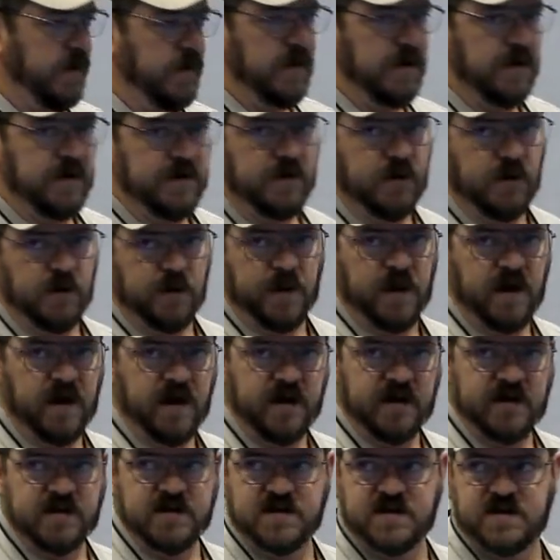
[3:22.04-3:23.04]
with a
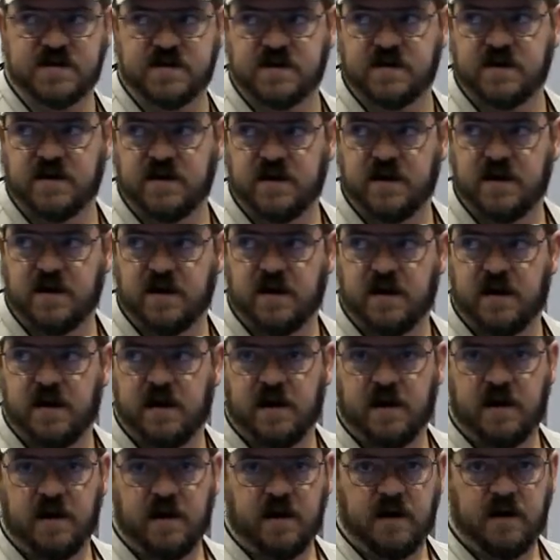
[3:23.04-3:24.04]
toolbox
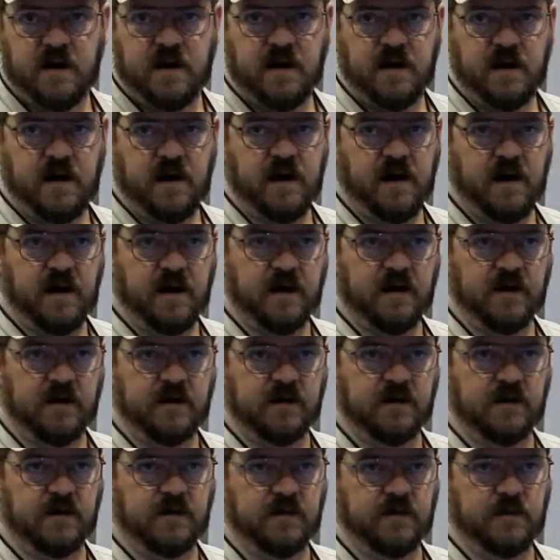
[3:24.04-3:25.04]
and
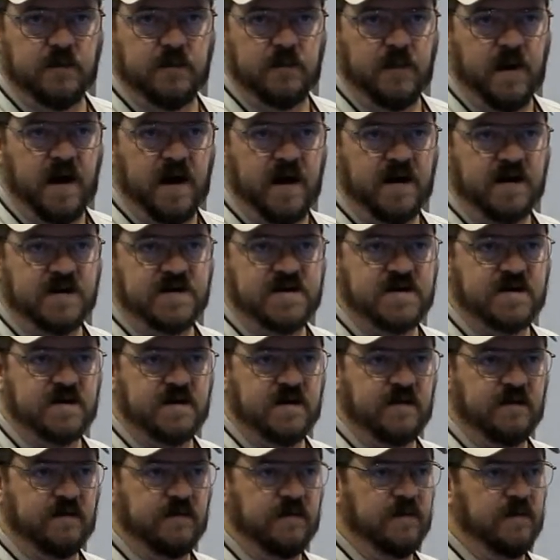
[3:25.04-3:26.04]
mast.
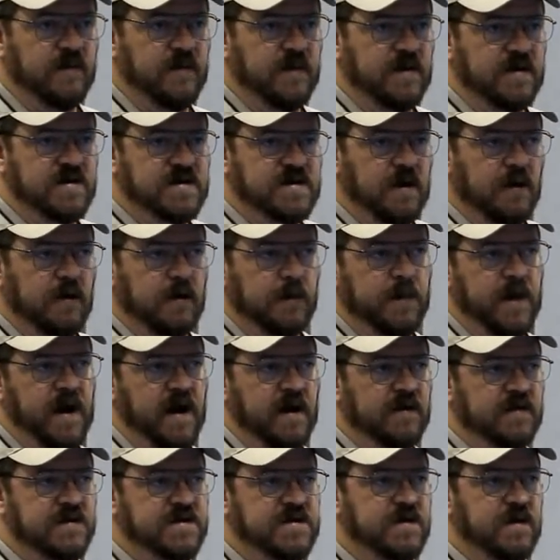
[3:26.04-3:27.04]
The solar
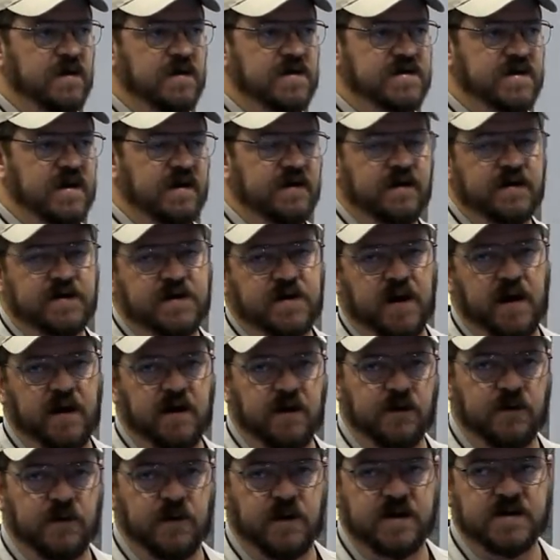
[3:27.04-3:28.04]
panel stores in the
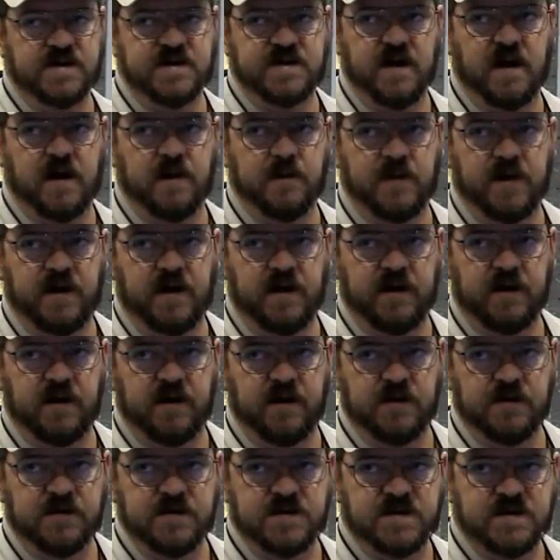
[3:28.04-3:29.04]
trailer when it's not being
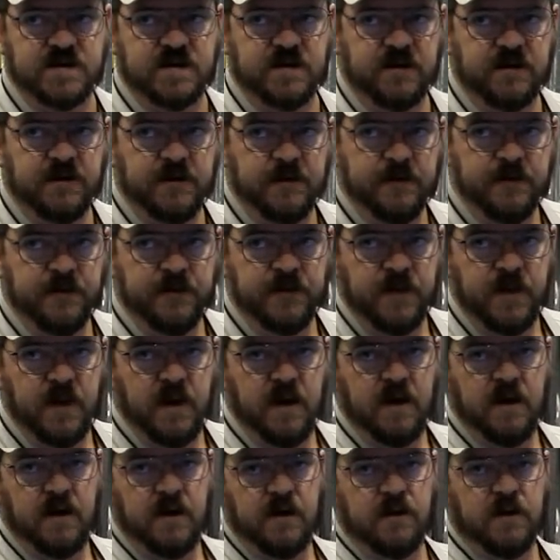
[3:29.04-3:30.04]
used.
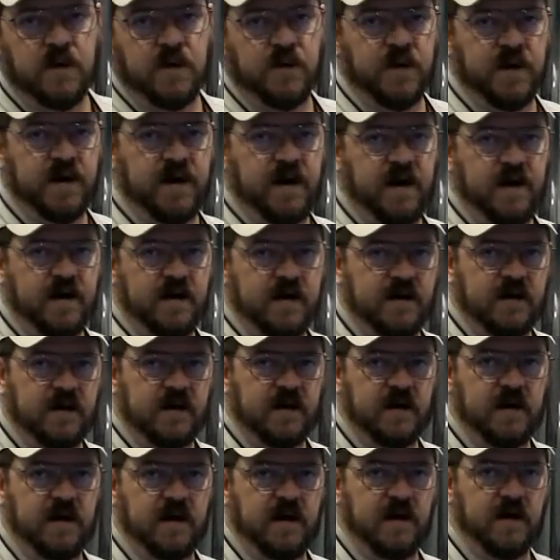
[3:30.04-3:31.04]
When we need it,
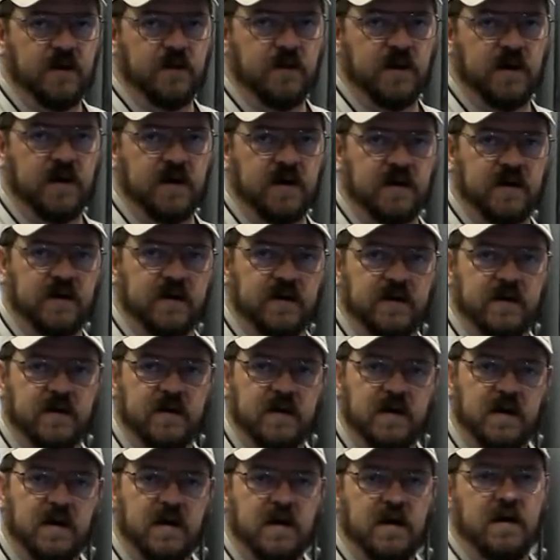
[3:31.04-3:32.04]
it will
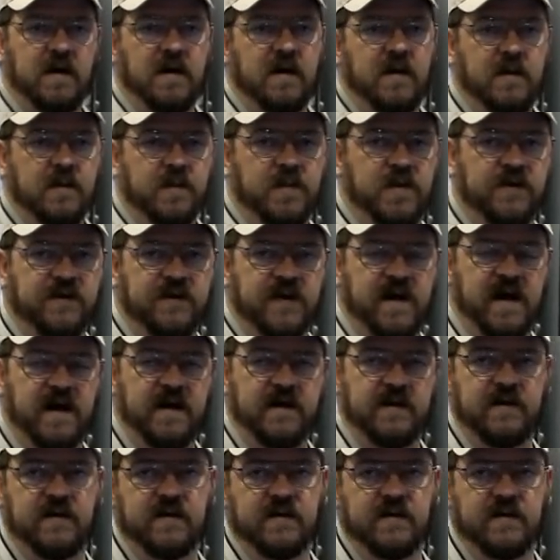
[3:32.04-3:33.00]
provide